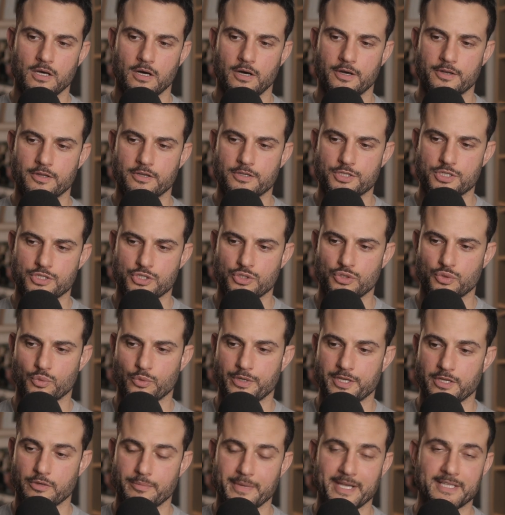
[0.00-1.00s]
on a shoot
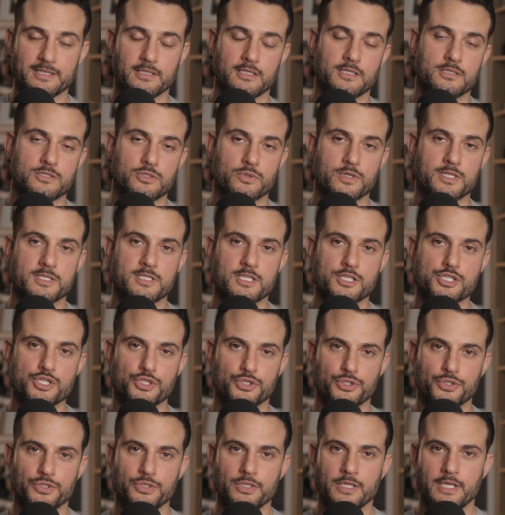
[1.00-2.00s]
where you're mainly doing
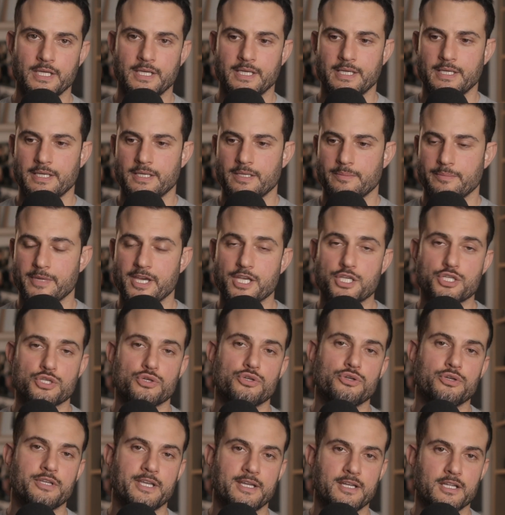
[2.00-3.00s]
digital, make
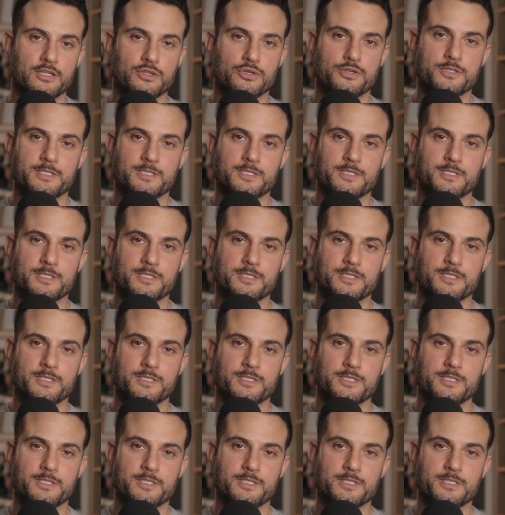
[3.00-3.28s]
sure you're getting